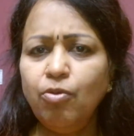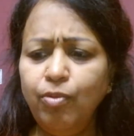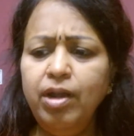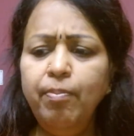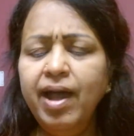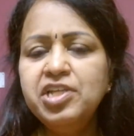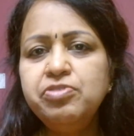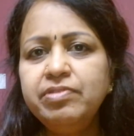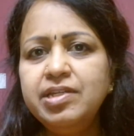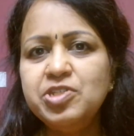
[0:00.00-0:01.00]
will
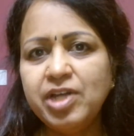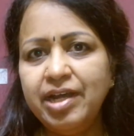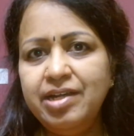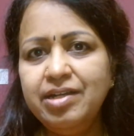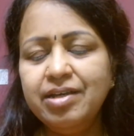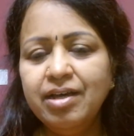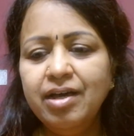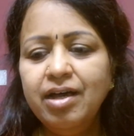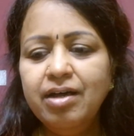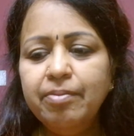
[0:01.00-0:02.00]
match with the child,
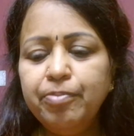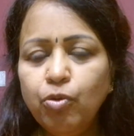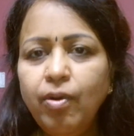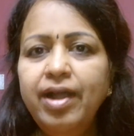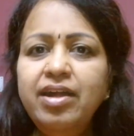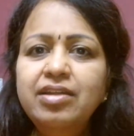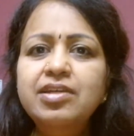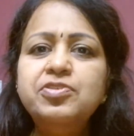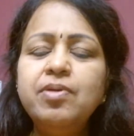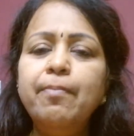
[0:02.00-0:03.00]
provided
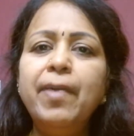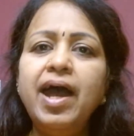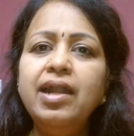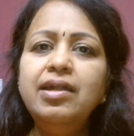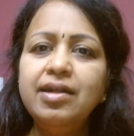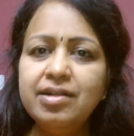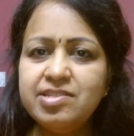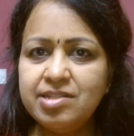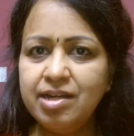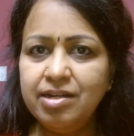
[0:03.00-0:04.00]
the parent
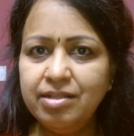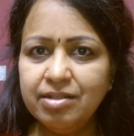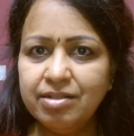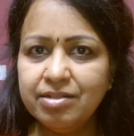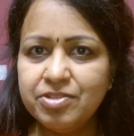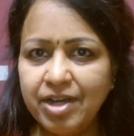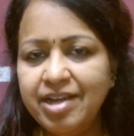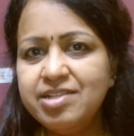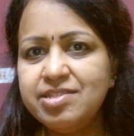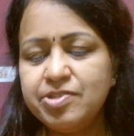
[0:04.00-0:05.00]
understand the
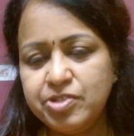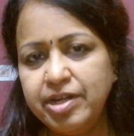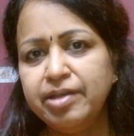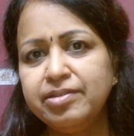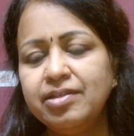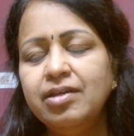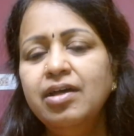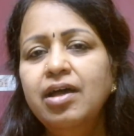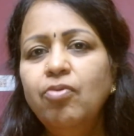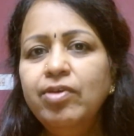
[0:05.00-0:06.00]
child's strength.
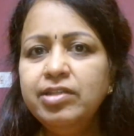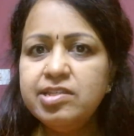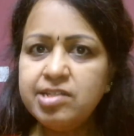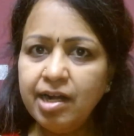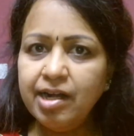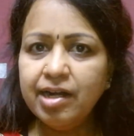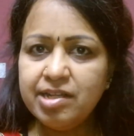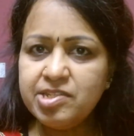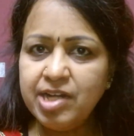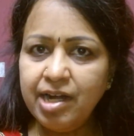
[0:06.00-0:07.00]
When they start
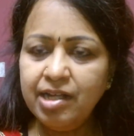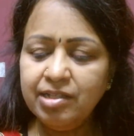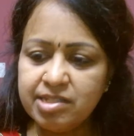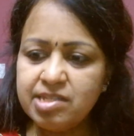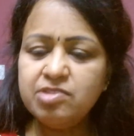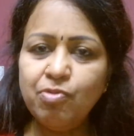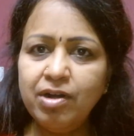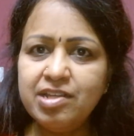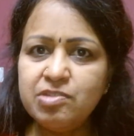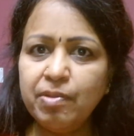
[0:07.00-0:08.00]
understanding, this is
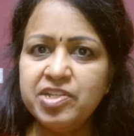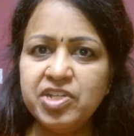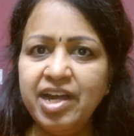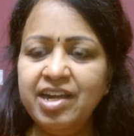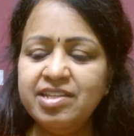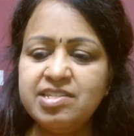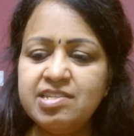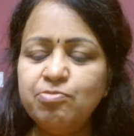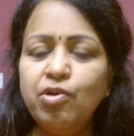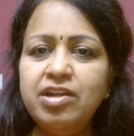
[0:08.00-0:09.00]
what is my child, this
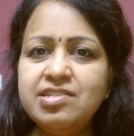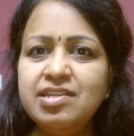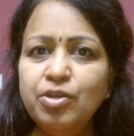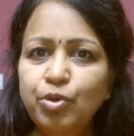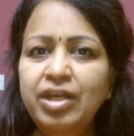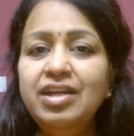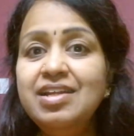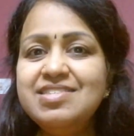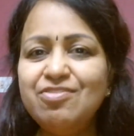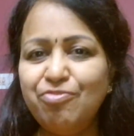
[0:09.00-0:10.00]
is what is the
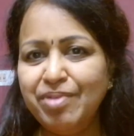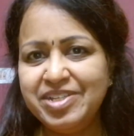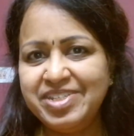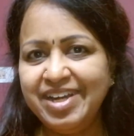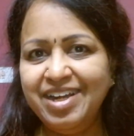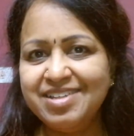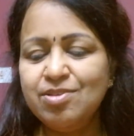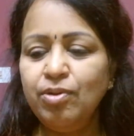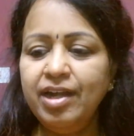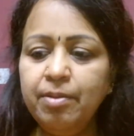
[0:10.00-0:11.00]
uniqueness of my child,
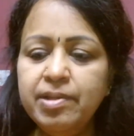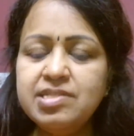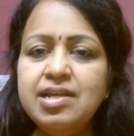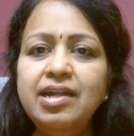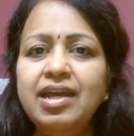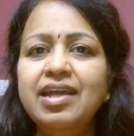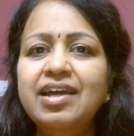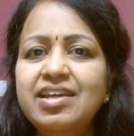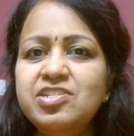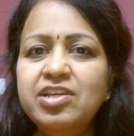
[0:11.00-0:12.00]
so let me start
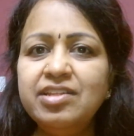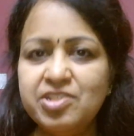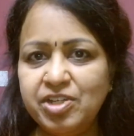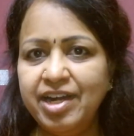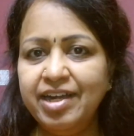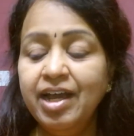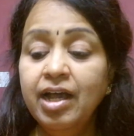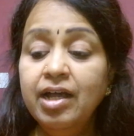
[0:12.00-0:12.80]
encouraging the child.